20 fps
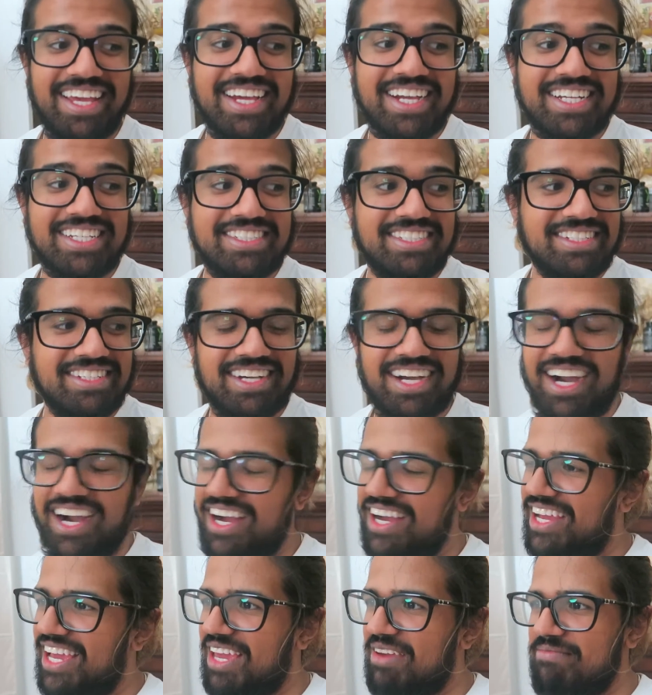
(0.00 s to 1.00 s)
Because
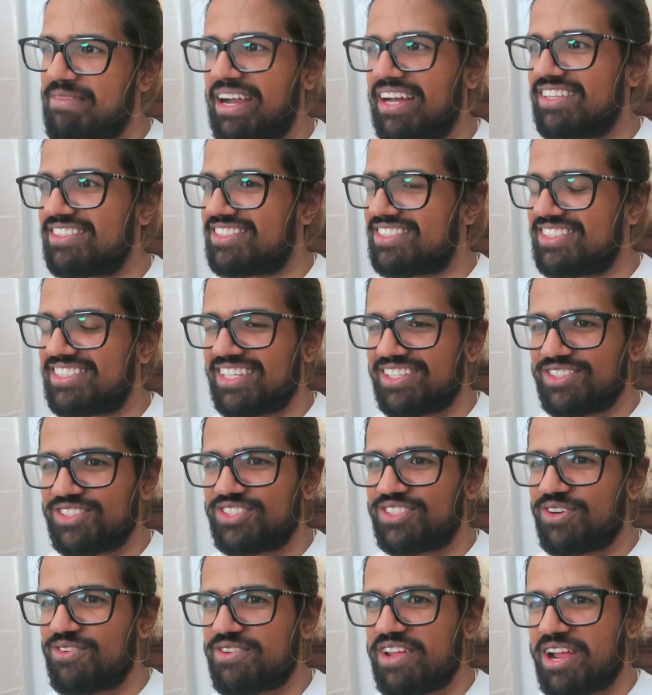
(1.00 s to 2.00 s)
8 miles just sounds
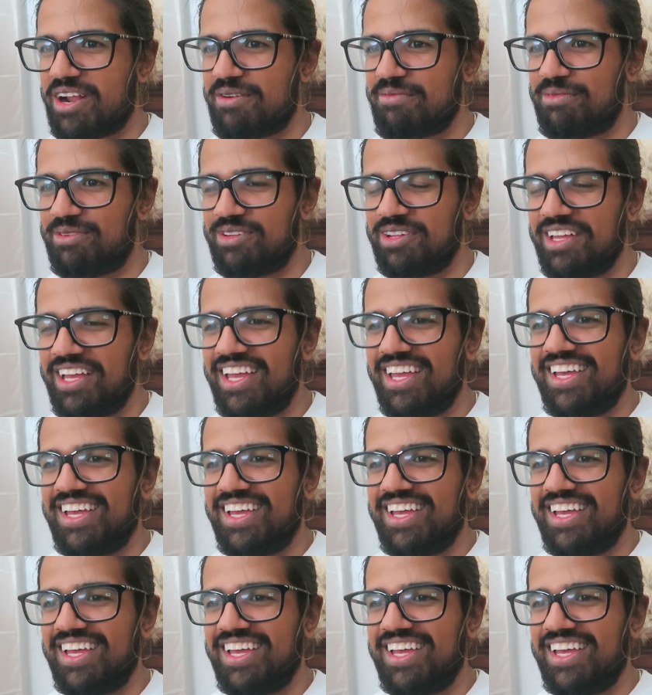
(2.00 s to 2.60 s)
so terrible.